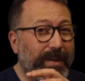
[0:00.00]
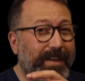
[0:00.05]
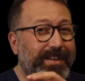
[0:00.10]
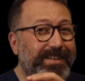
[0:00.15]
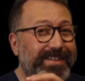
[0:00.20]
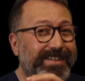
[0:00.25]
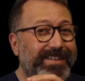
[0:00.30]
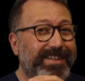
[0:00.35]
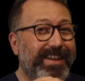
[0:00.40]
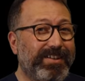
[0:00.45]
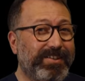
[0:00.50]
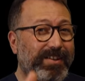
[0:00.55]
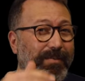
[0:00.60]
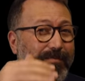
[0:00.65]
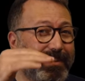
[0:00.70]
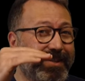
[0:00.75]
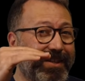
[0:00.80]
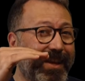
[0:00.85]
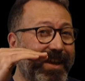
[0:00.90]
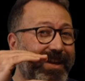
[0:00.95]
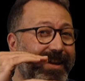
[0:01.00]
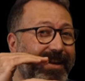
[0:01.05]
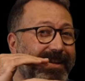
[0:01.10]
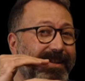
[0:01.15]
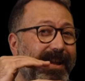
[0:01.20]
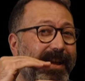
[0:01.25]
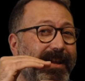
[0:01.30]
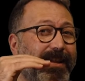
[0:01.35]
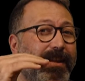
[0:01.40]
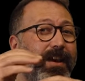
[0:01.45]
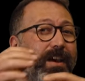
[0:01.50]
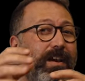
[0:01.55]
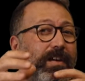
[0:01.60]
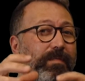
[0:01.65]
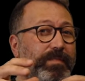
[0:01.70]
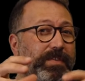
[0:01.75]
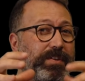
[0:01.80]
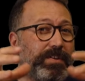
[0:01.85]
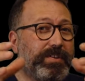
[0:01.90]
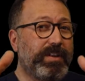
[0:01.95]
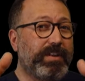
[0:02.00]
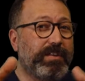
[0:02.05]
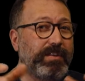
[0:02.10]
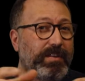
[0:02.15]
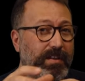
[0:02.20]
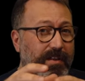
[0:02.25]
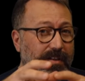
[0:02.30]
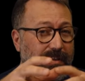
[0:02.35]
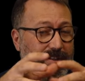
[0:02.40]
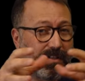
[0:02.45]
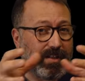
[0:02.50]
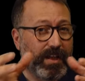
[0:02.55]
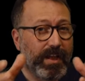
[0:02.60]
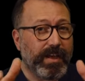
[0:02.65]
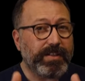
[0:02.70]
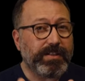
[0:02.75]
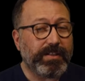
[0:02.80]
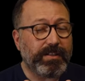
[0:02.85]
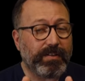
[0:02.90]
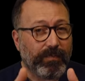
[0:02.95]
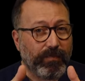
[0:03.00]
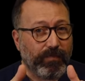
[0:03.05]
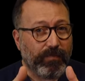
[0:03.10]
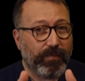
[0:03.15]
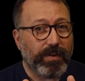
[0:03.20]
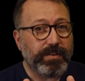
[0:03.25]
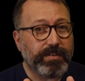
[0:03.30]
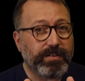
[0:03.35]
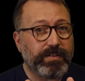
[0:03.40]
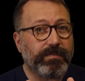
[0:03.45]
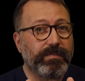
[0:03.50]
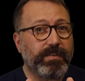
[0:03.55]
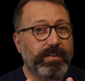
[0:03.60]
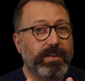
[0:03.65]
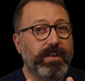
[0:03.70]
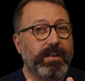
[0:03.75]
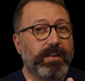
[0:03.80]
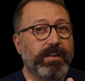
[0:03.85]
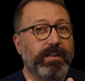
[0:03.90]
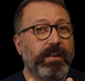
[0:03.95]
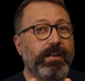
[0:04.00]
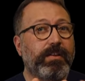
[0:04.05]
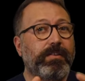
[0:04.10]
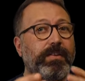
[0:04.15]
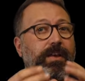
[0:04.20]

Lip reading: piece is there. So that was taken then the sides at the front of the ear canal